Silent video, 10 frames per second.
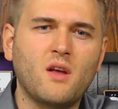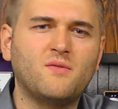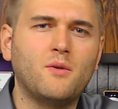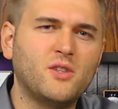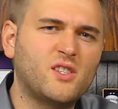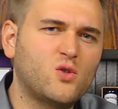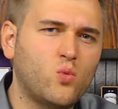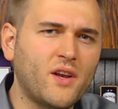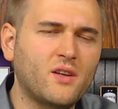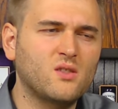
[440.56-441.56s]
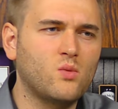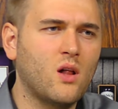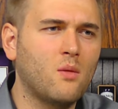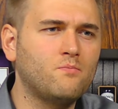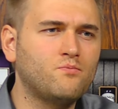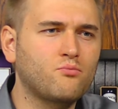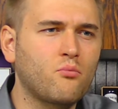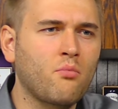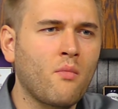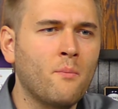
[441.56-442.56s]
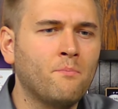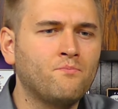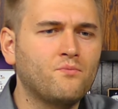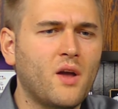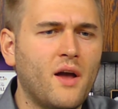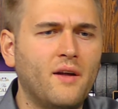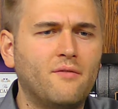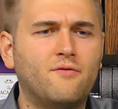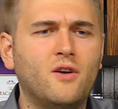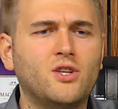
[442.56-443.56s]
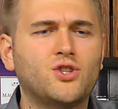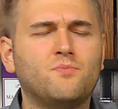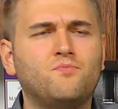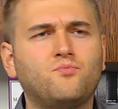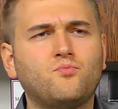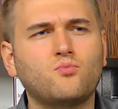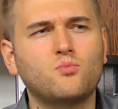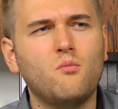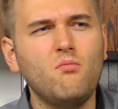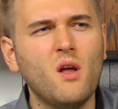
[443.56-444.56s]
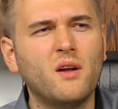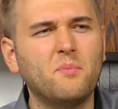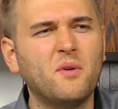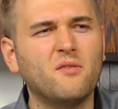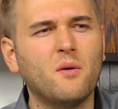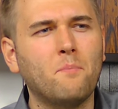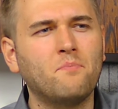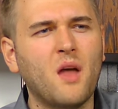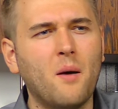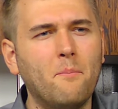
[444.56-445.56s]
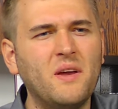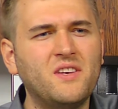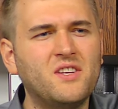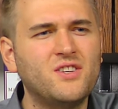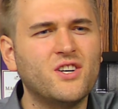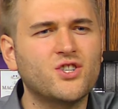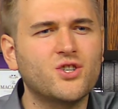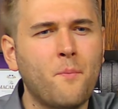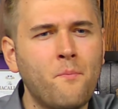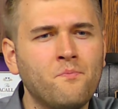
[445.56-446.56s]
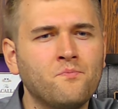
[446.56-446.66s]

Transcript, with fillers: It's very sweet as well, and fresh, like a bit of a, a minty touch.